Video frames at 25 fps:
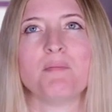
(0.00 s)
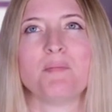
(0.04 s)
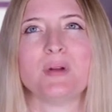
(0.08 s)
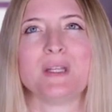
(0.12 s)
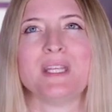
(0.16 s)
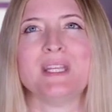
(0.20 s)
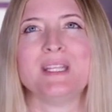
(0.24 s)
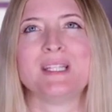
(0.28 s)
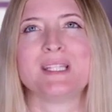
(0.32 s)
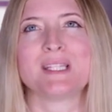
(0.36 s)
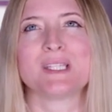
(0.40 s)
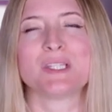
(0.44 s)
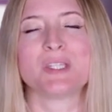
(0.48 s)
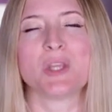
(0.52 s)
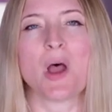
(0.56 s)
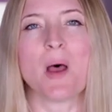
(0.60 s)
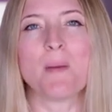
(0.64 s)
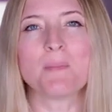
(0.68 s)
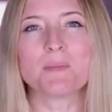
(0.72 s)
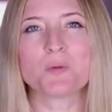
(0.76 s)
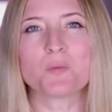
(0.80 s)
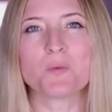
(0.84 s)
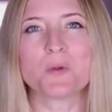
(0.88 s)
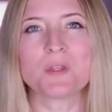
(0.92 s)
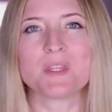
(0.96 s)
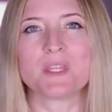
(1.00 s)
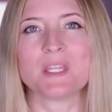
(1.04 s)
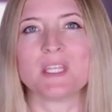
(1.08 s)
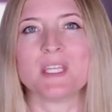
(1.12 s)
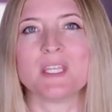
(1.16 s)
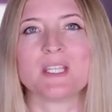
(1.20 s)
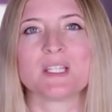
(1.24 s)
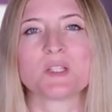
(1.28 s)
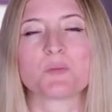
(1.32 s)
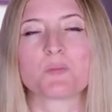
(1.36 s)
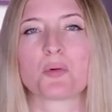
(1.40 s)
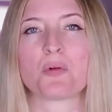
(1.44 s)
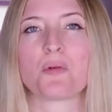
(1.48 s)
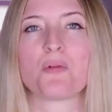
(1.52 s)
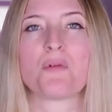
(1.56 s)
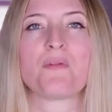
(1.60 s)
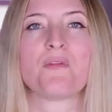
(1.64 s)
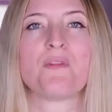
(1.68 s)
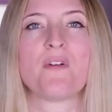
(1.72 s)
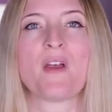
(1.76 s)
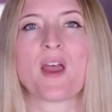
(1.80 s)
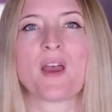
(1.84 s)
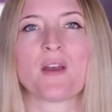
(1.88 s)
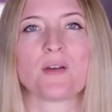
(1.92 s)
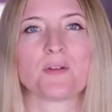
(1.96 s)
but he stopped with these
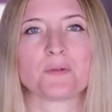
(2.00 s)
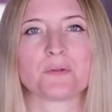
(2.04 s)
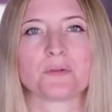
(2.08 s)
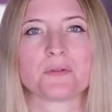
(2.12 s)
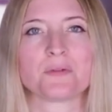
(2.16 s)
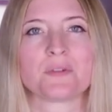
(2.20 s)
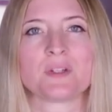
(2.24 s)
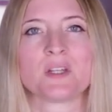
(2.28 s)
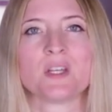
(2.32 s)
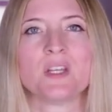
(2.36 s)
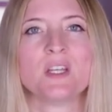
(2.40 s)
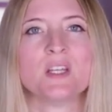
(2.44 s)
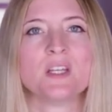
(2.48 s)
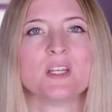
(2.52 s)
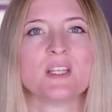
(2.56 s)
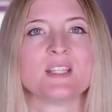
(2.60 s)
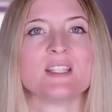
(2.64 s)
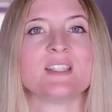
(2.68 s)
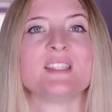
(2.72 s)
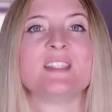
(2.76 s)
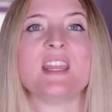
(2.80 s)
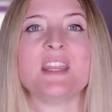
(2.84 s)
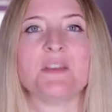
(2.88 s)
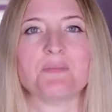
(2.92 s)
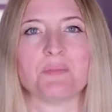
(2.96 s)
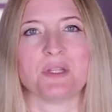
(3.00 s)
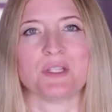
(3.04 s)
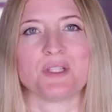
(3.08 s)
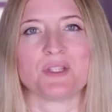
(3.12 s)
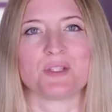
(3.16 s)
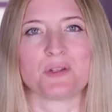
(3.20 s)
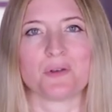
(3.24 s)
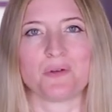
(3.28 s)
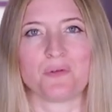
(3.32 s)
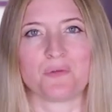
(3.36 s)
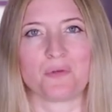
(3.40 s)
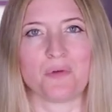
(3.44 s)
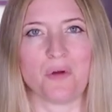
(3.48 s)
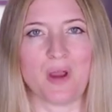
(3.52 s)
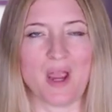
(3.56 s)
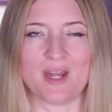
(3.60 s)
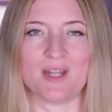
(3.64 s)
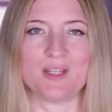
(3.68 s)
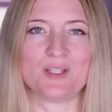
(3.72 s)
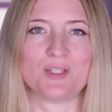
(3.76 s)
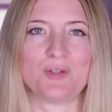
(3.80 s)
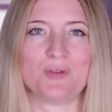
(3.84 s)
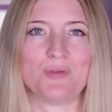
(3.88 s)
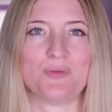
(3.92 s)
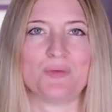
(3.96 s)
profound statements of
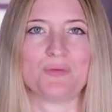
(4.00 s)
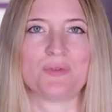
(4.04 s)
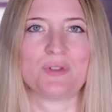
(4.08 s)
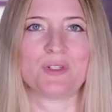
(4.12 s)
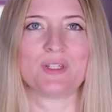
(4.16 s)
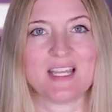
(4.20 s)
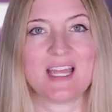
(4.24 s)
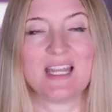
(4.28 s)
gratitude.